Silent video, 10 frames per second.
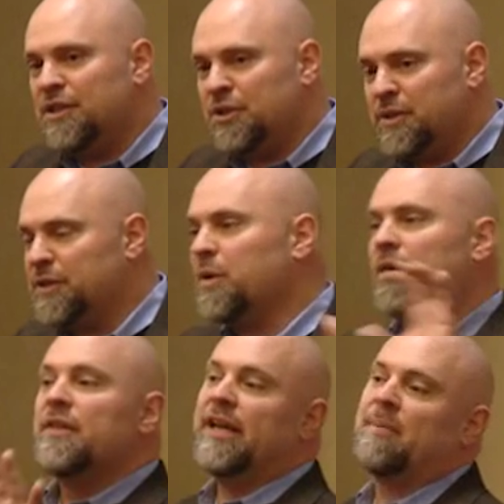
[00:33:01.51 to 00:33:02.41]
to do this. Well,
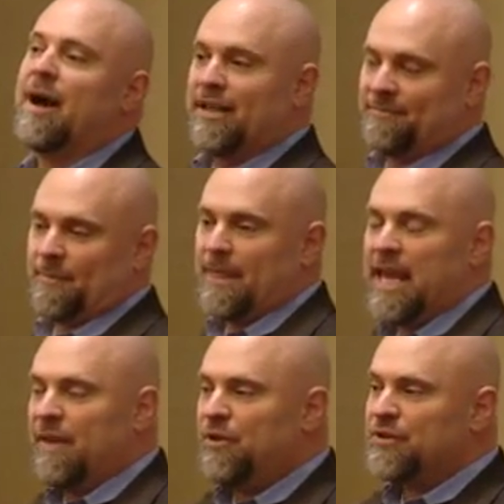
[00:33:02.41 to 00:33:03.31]
think about it.
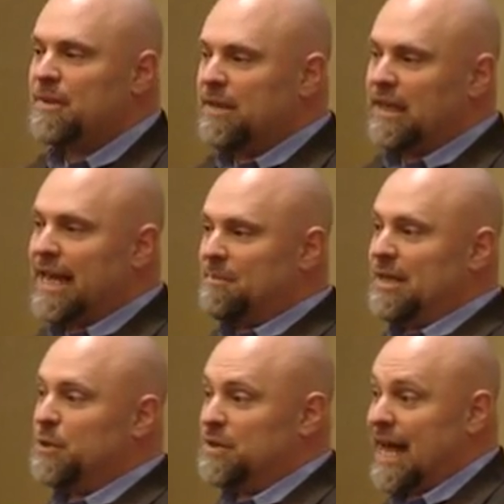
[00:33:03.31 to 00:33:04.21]
If you're somebody like
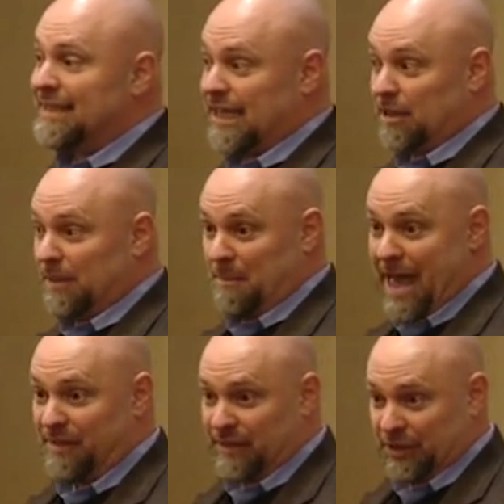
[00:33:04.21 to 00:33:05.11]
me who's not terribly
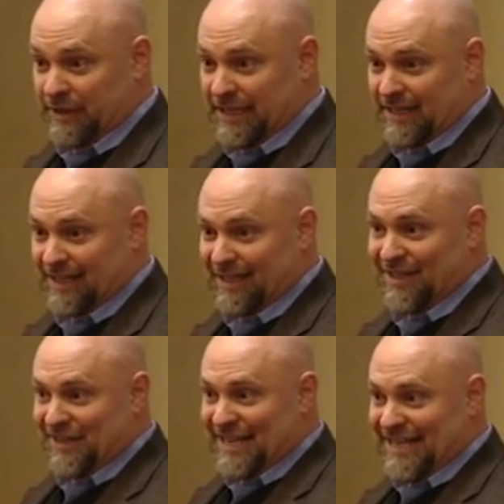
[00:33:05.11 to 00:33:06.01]
math literate,
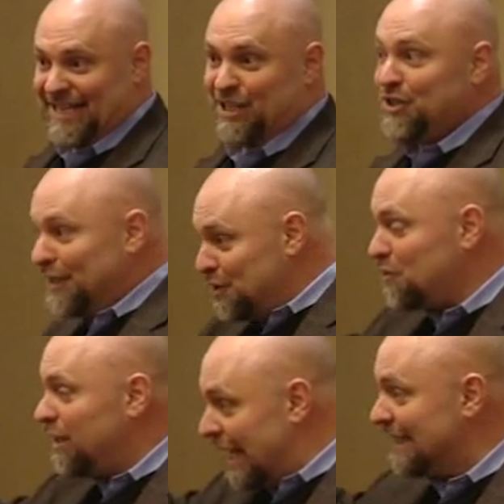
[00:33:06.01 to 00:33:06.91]
right, you get to
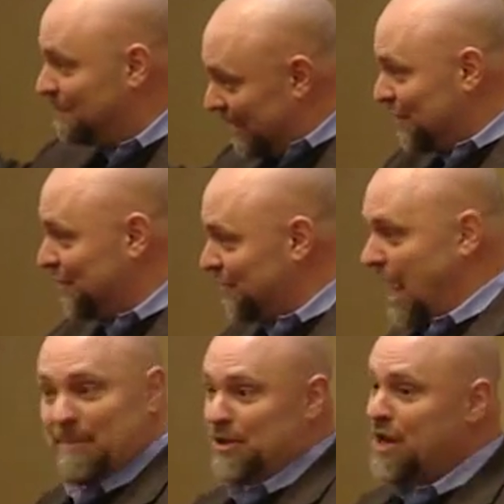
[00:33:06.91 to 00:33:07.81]
draw lots of pictures.
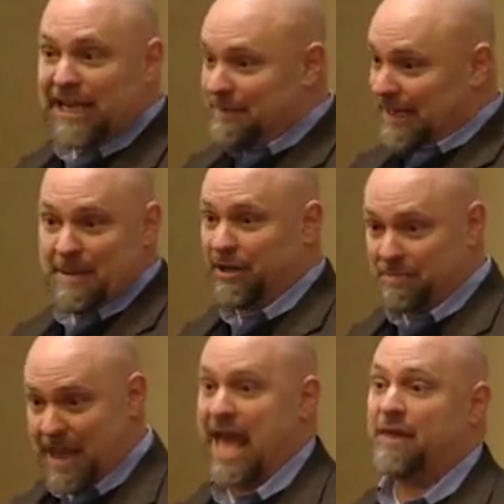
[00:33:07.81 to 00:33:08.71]
I mean, you're not going to be any better
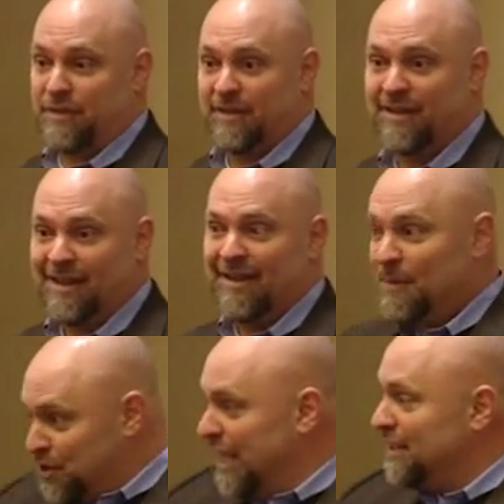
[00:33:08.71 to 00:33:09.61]
at math,
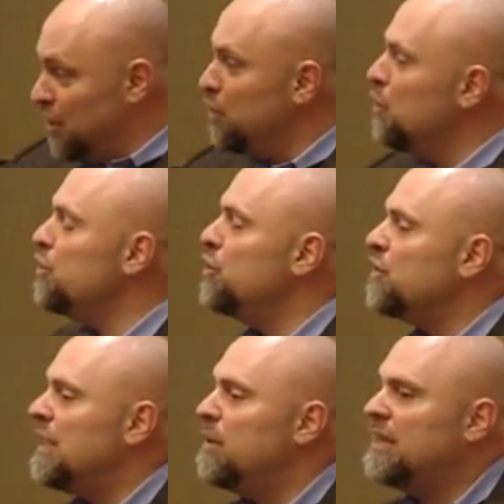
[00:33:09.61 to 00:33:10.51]
but you
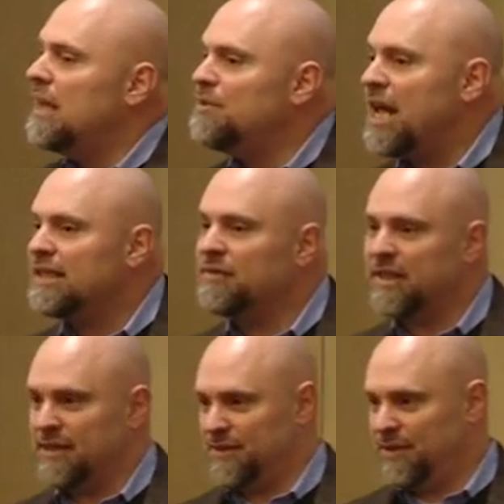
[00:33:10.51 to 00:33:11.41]
see what the objective
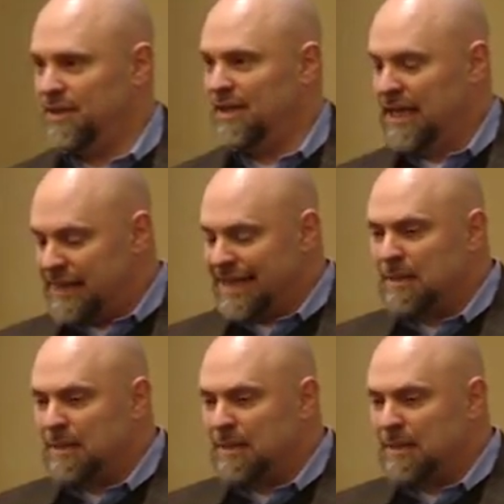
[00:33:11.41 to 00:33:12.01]
is. That